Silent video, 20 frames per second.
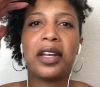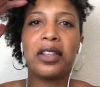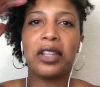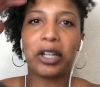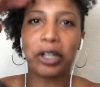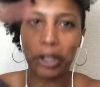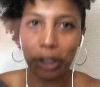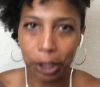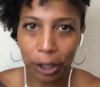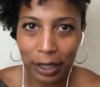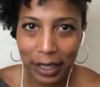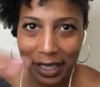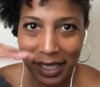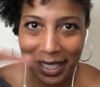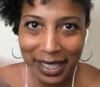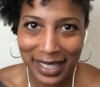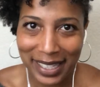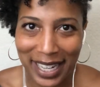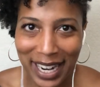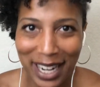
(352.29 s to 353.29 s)
the current
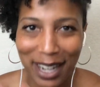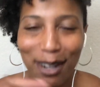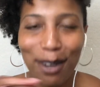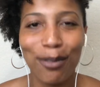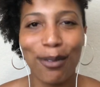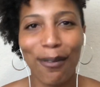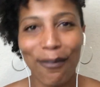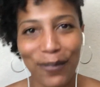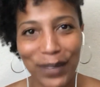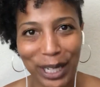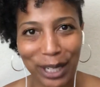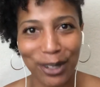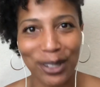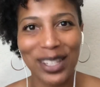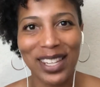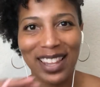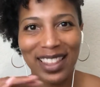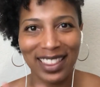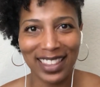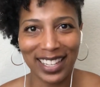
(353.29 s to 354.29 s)
state of affairs.